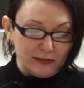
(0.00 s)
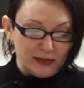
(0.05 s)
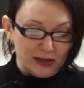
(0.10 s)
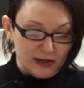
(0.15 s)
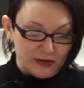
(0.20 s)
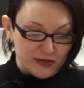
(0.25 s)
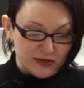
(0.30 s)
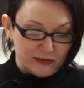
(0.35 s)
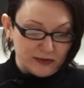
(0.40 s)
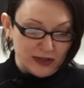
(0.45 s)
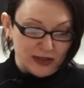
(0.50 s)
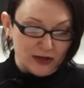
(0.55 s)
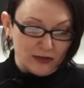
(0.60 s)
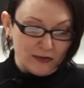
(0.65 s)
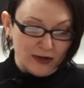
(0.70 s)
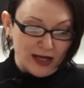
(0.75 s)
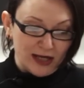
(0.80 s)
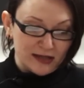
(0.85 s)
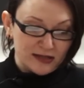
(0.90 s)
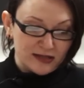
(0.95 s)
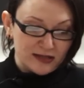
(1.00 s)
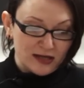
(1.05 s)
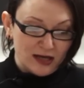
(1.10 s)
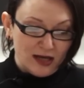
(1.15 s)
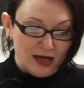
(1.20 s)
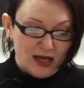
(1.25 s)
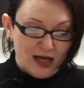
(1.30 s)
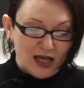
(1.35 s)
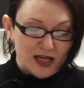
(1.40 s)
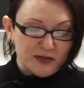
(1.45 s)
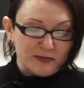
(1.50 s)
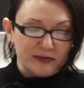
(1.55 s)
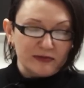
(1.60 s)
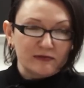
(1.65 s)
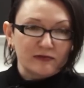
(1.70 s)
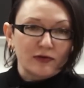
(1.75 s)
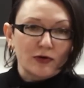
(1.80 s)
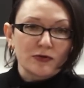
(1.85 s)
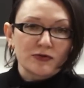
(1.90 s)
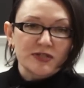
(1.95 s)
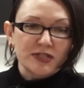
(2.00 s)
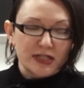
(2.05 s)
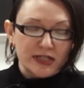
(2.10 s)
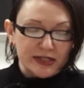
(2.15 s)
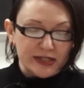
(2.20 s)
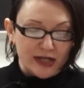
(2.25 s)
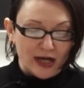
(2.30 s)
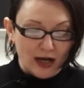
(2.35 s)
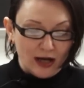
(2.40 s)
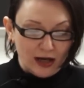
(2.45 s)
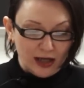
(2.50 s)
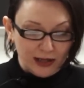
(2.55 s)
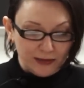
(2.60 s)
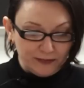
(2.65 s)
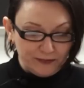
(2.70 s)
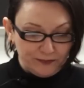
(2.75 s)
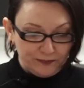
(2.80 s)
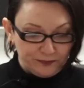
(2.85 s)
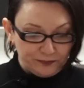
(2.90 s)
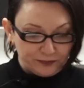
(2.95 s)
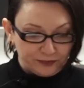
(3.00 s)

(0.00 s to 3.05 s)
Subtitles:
but also in the US, has been frozen in time.